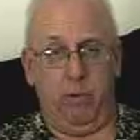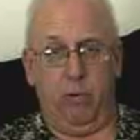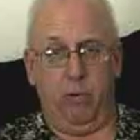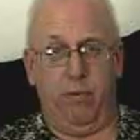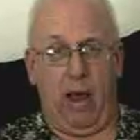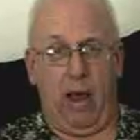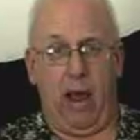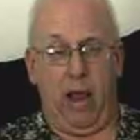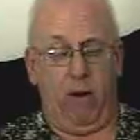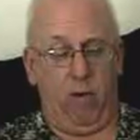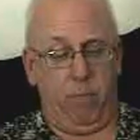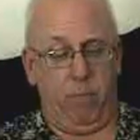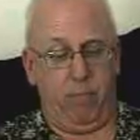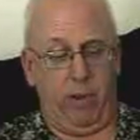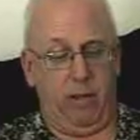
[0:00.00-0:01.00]
Viagra
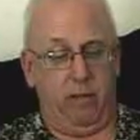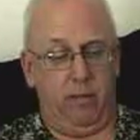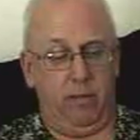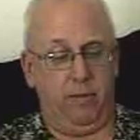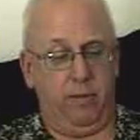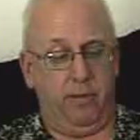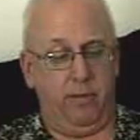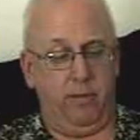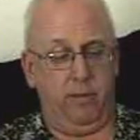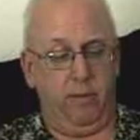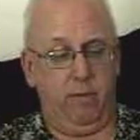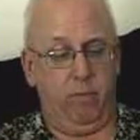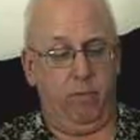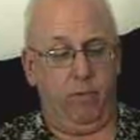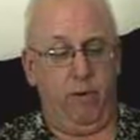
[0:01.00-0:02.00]
pills,
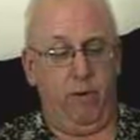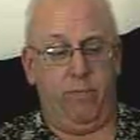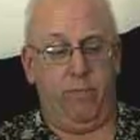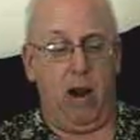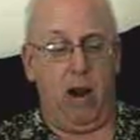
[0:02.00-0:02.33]
we're far